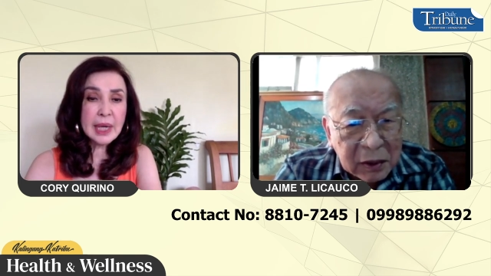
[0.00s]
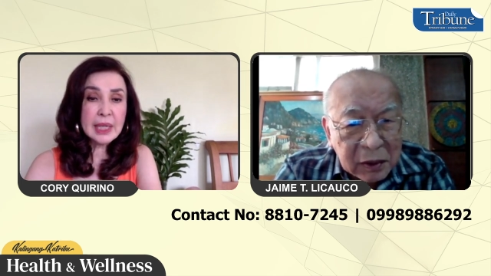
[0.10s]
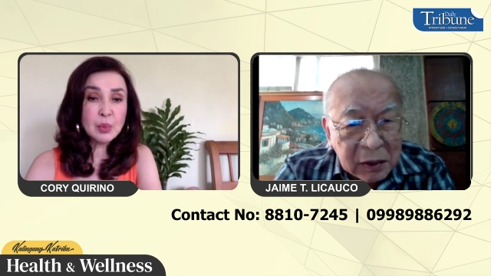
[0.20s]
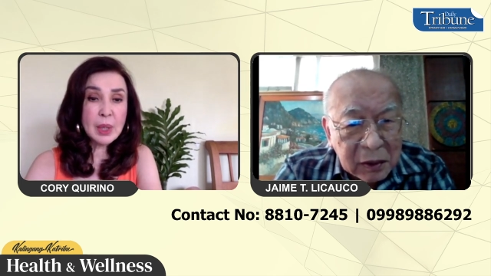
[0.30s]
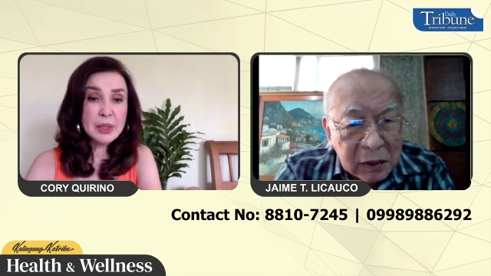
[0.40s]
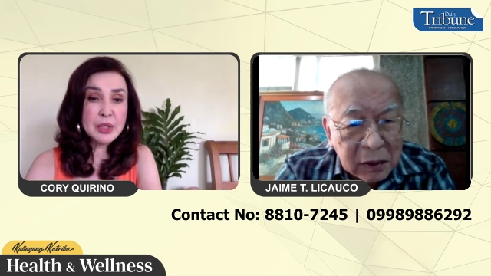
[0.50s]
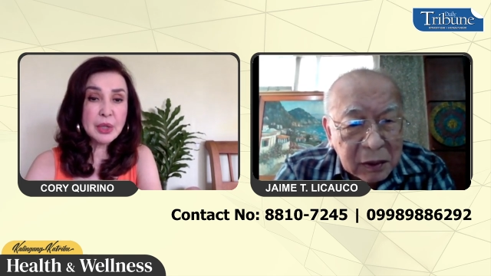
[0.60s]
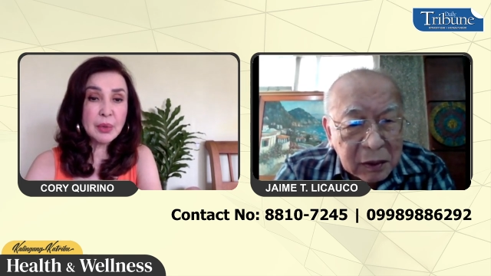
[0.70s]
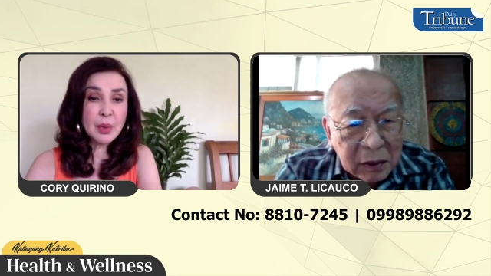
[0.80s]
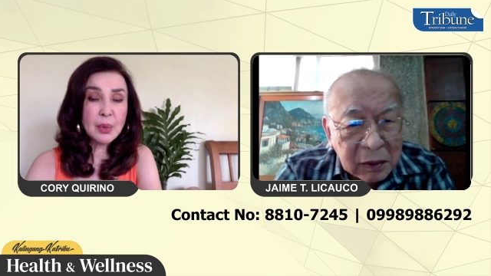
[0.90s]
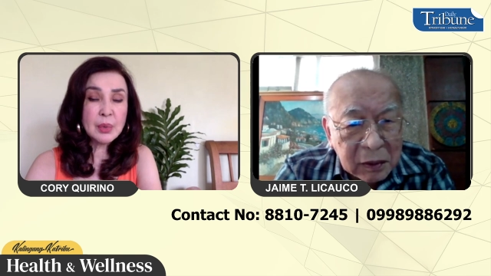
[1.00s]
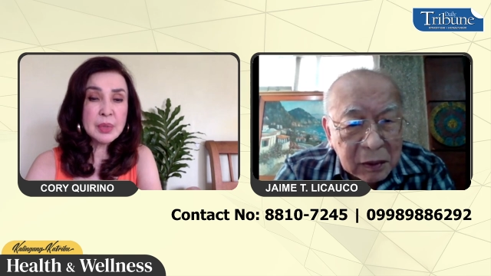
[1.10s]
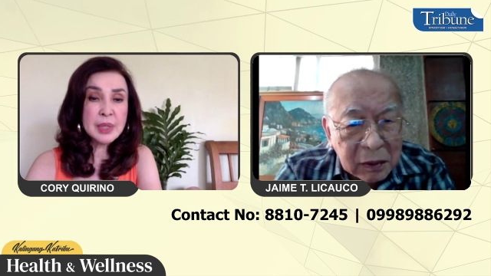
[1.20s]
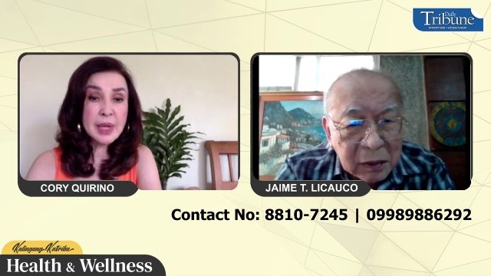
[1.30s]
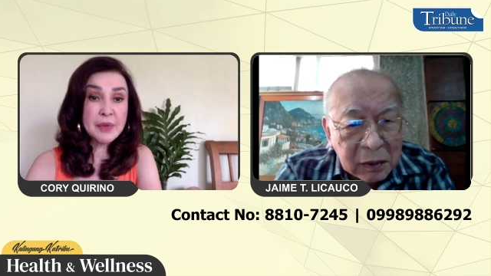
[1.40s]
Speaker 1: eight one zero
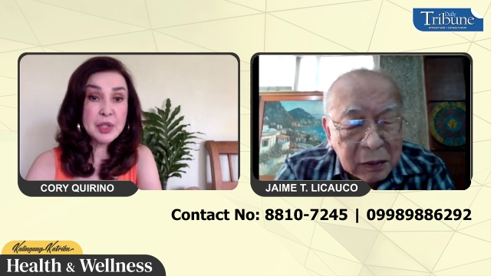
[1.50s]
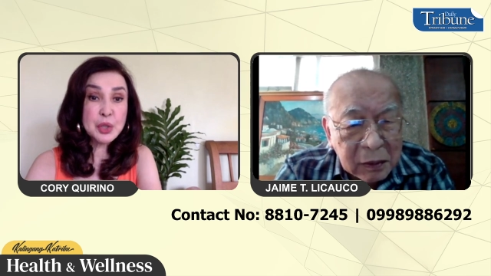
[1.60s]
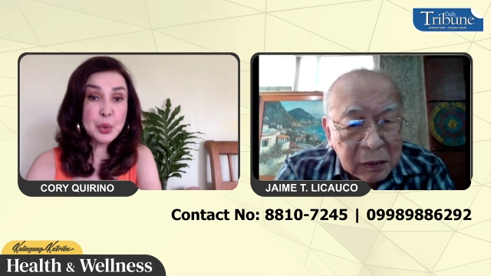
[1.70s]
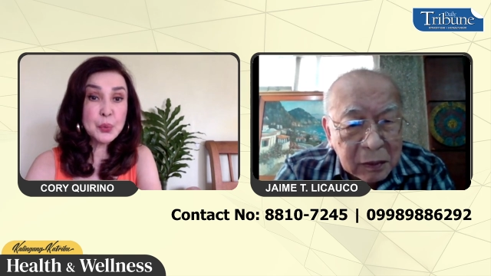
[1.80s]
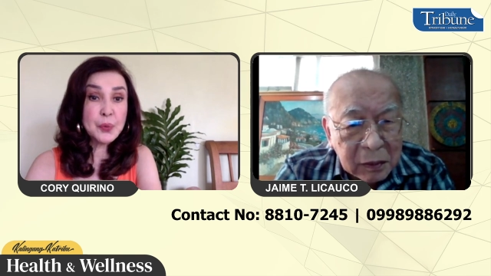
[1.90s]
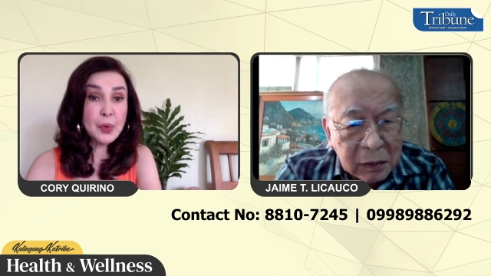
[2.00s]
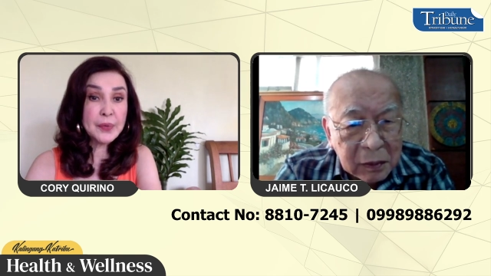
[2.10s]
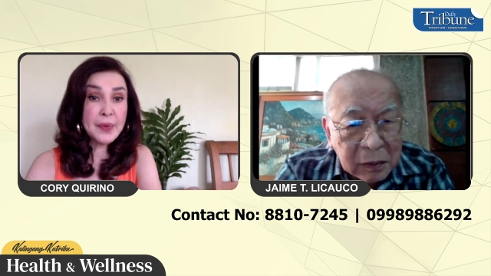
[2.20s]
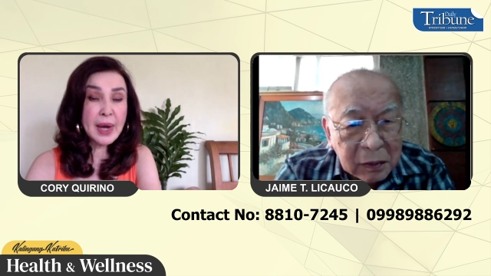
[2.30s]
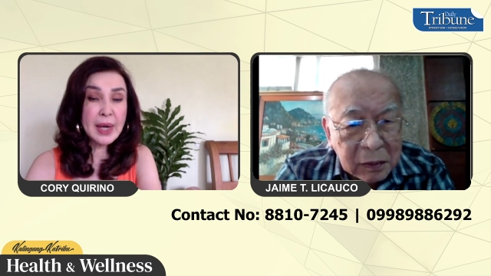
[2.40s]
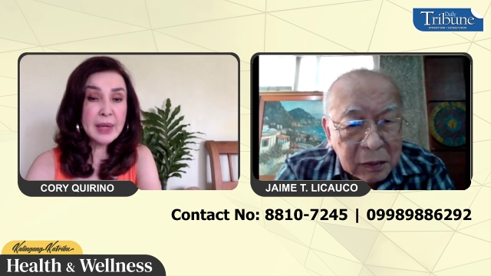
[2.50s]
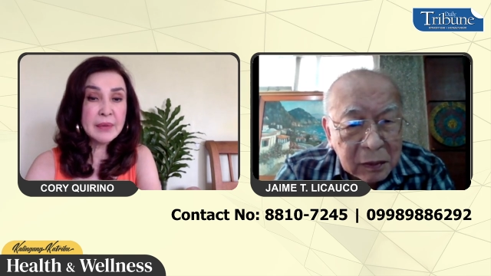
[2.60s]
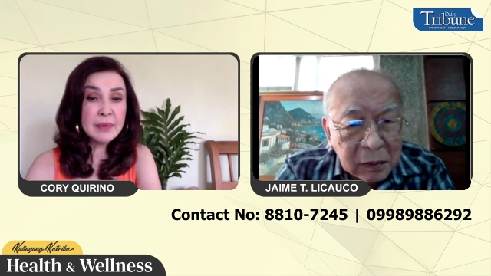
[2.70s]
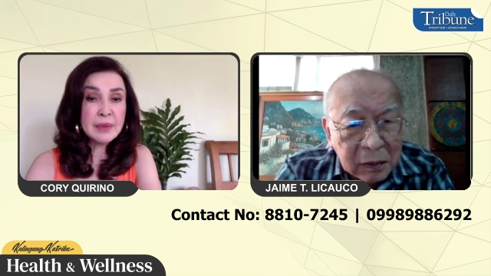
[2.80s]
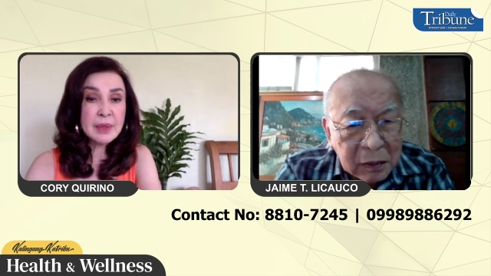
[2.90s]
seven two four
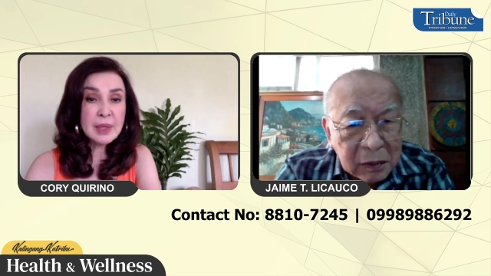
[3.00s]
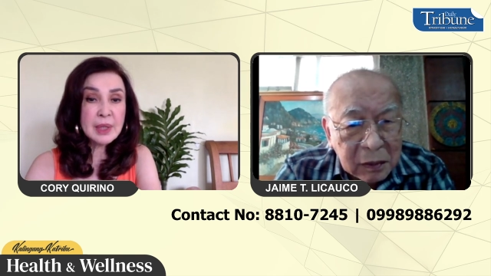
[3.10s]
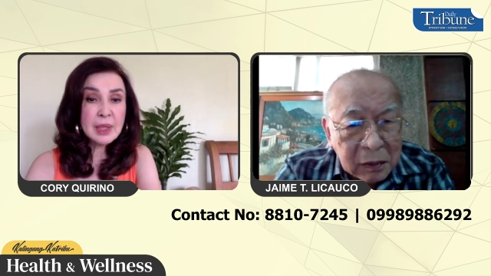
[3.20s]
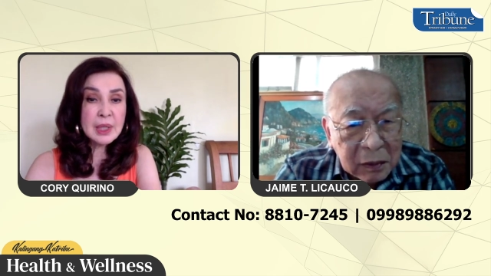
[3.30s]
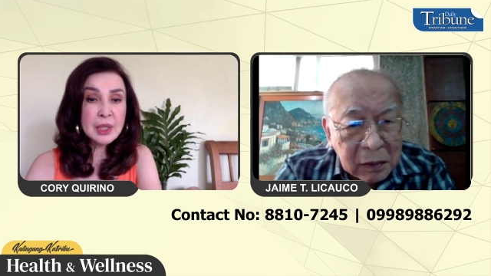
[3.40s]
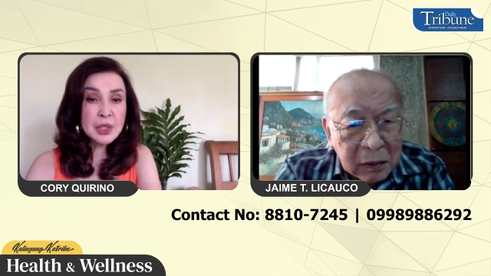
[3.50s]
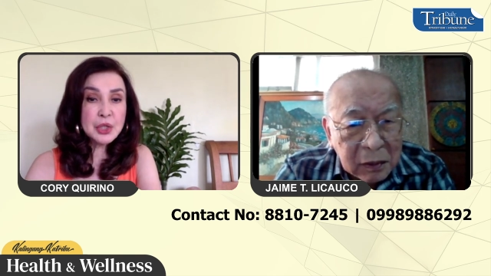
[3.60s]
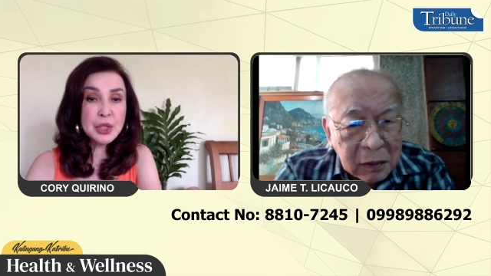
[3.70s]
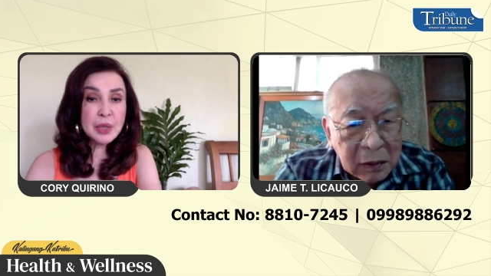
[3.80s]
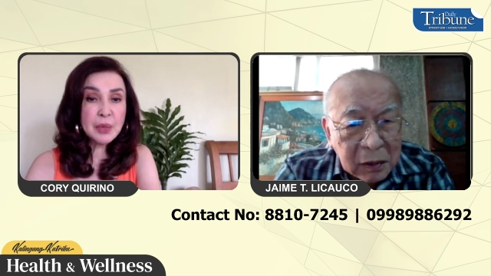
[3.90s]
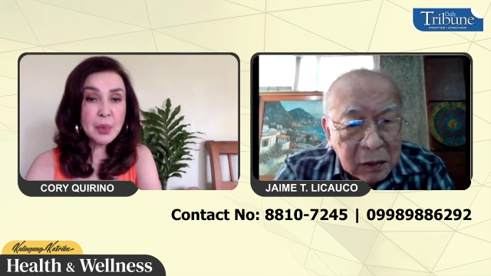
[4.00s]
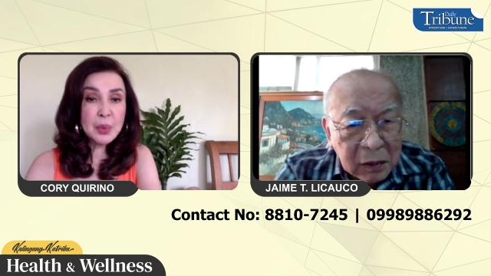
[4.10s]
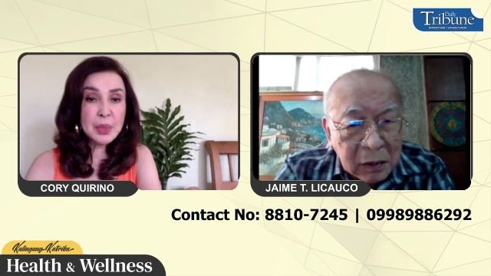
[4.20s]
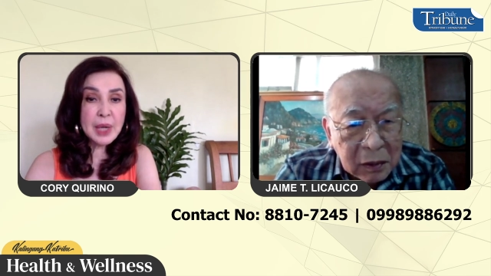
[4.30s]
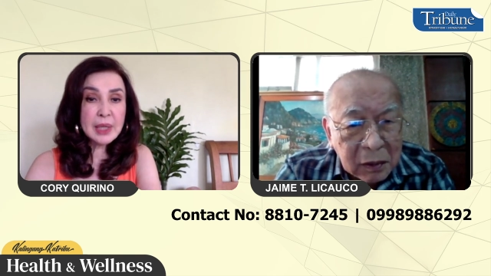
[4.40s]
five zero
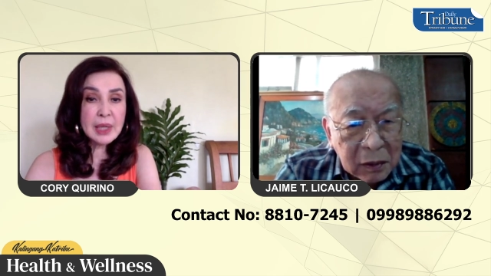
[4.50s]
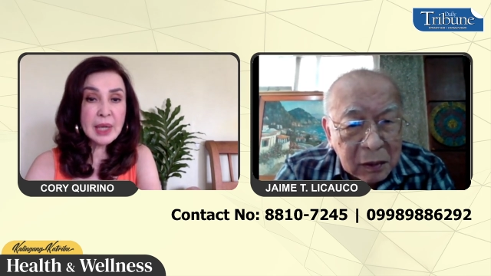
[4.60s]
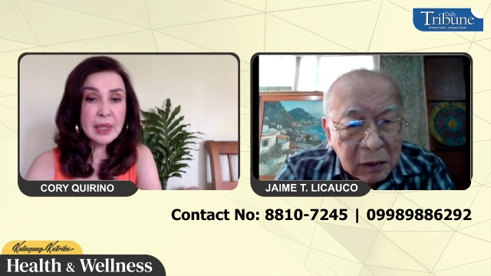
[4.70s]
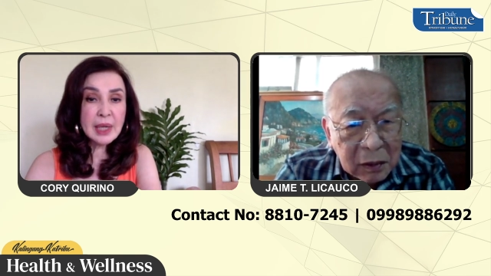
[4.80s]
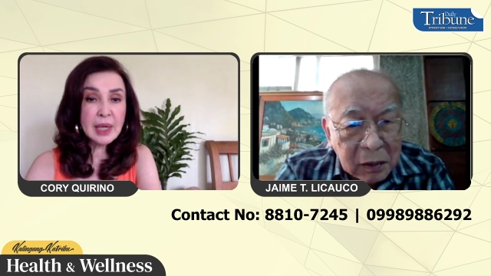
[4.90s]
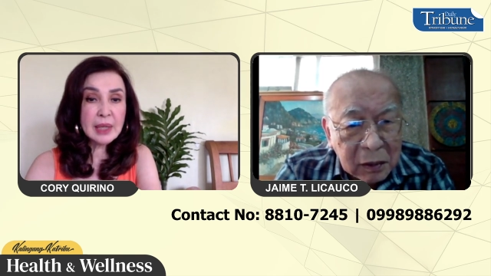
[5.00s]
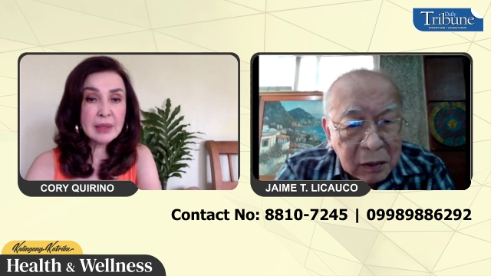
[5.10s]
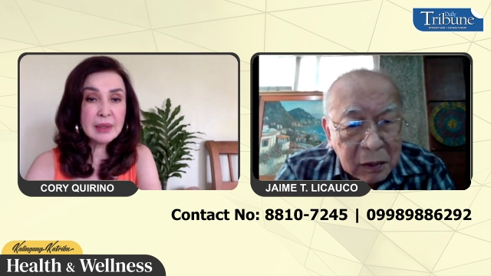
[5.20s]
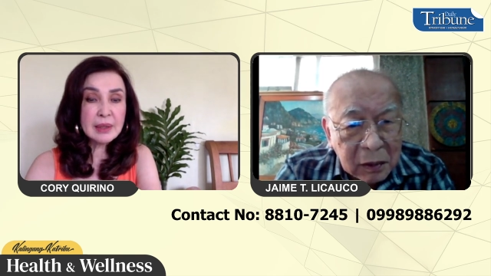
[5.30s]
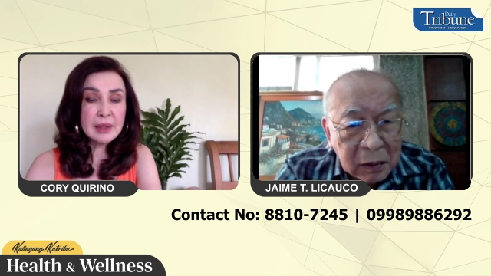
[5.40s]
nine nine eight